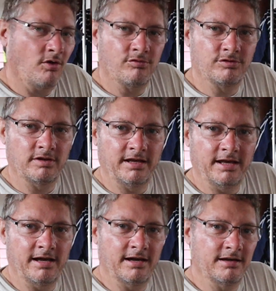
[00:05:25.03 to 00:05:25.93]
Hopefully
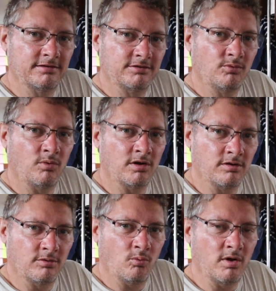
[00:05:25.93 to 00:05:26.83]

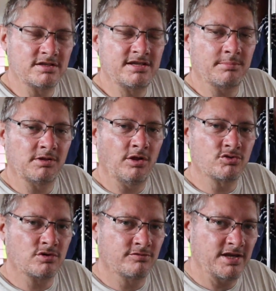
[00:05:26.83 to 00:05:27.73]
we're one step
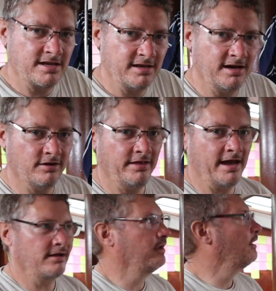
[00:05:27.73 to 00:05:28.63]
closer of taking care of that.